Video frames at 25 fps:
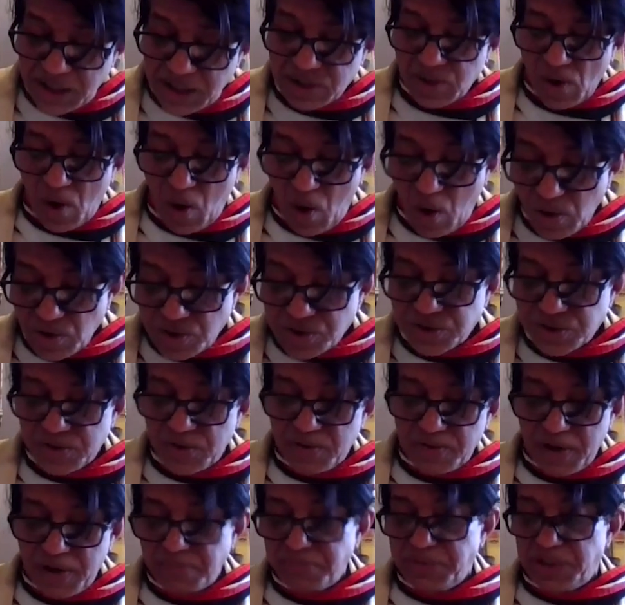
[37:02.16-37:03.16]
it is
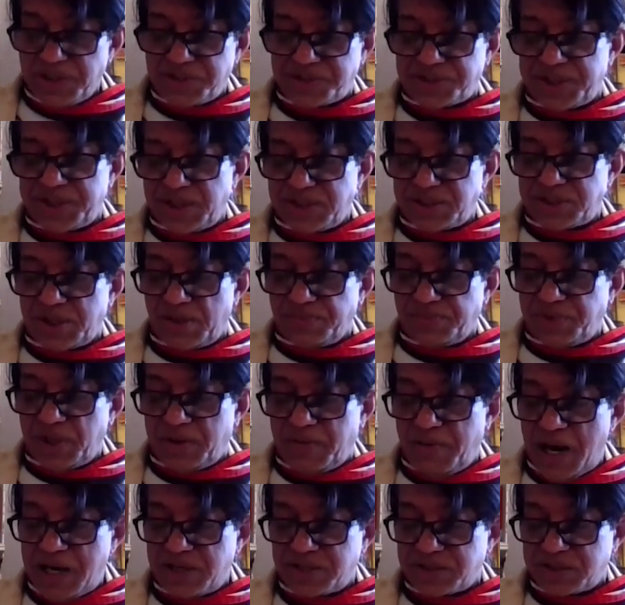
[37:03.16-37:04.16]
also reminiscent of the
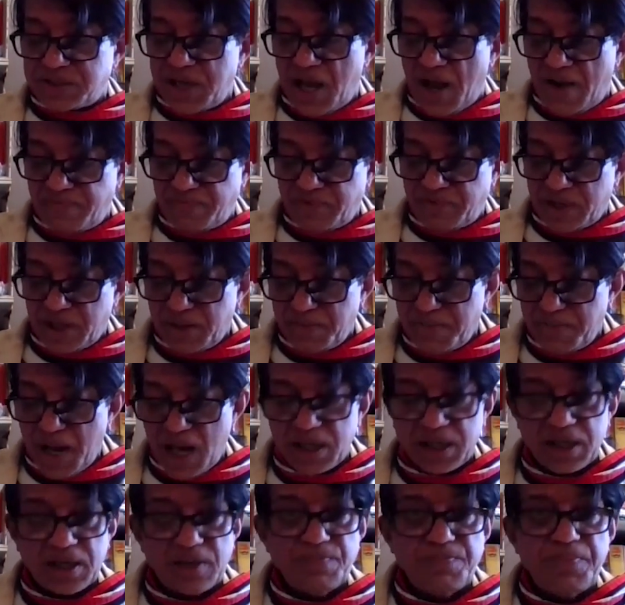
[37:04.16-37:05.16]
great African
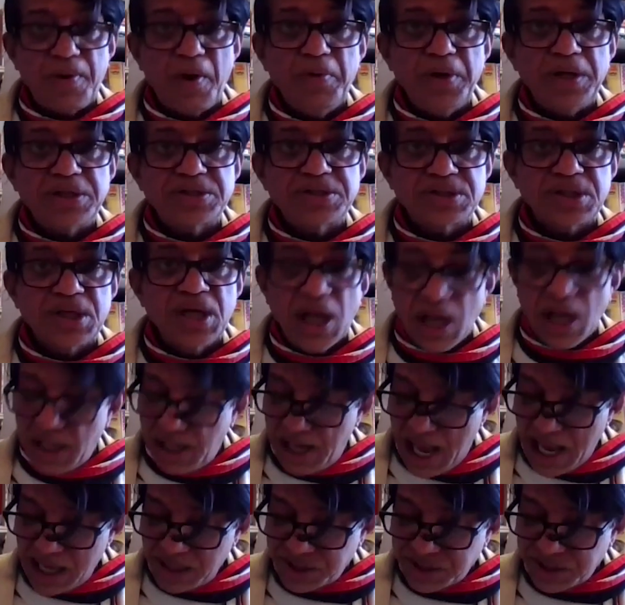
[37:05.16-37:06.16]
American poet
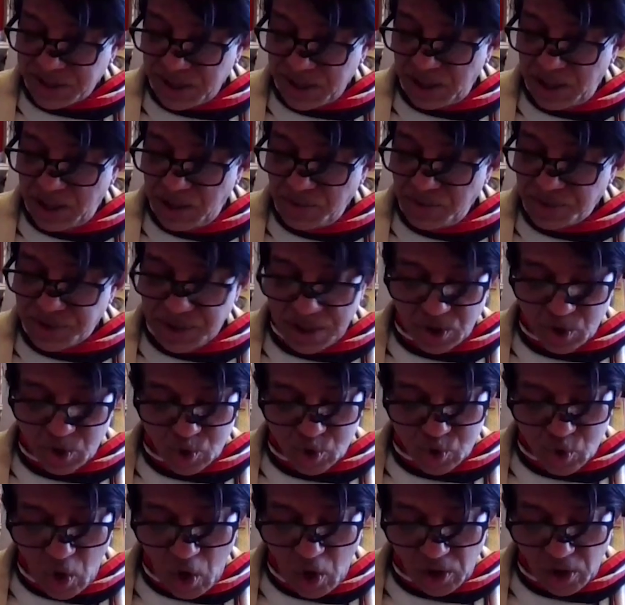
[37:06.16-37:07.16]
Langston Hughes's
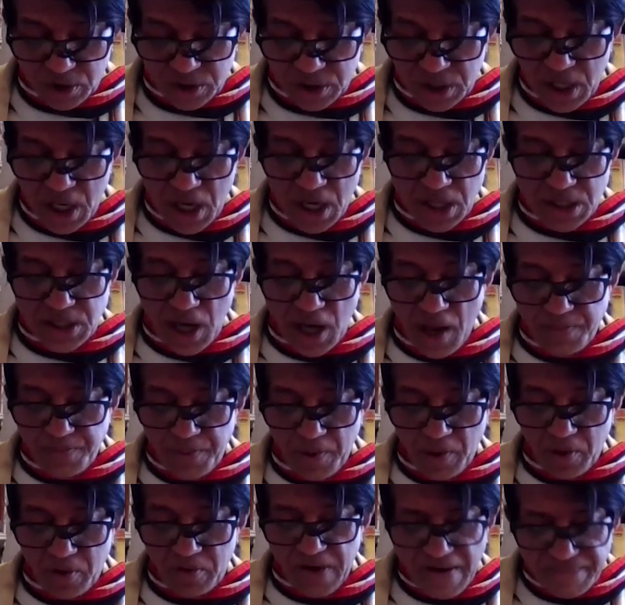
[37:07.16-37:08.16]
short
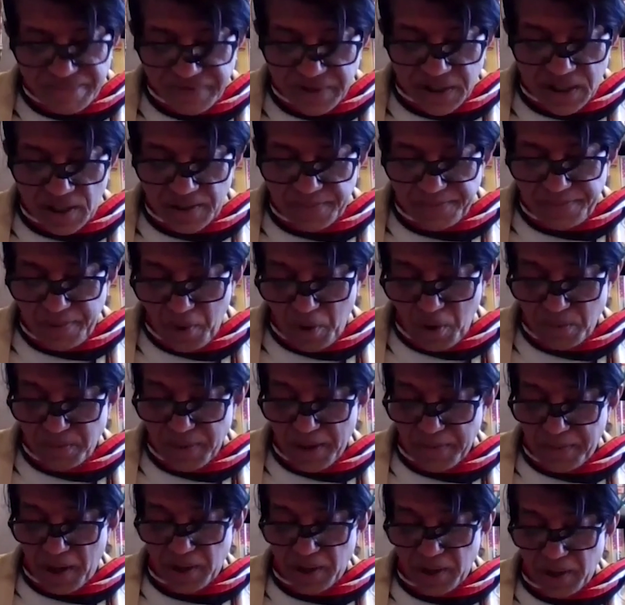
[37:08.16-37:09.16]
typographical
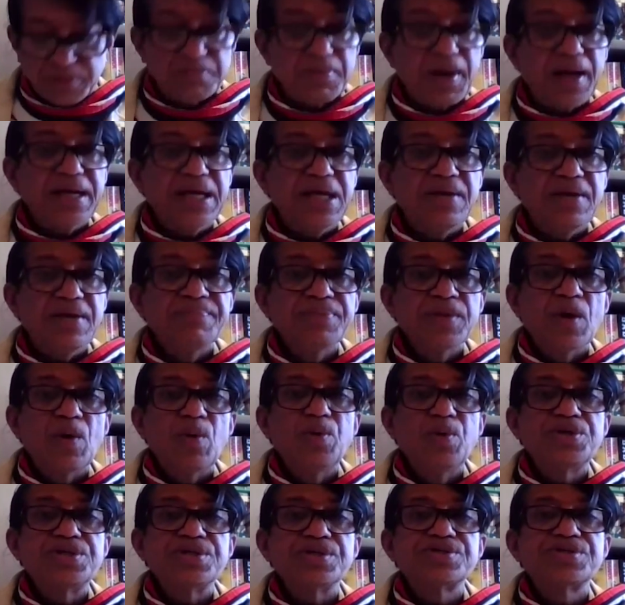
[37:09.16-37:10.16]
poem about money,
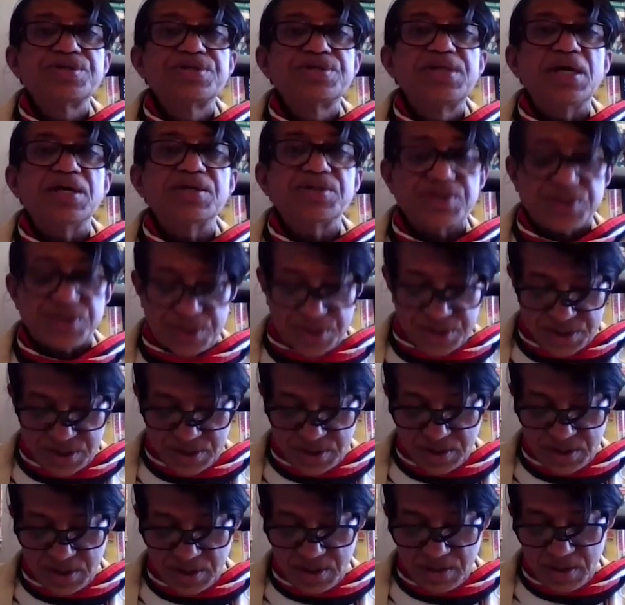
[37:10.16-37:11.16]
which is this
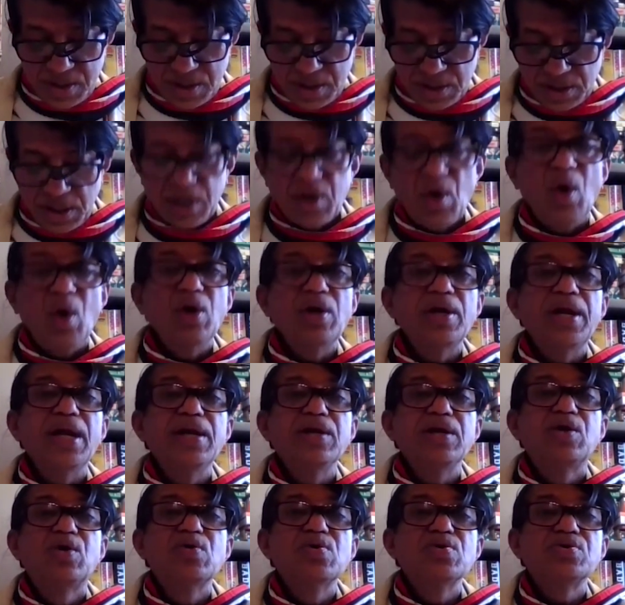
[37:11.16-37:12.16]
The
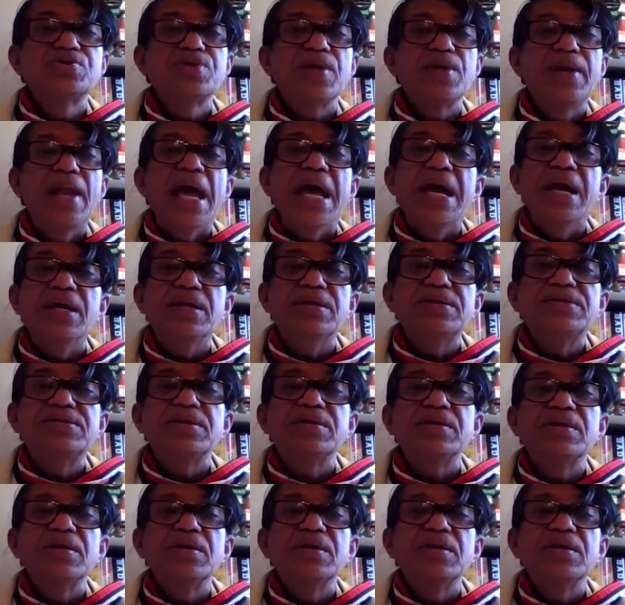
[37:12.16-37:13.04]
Golden Goose Laid.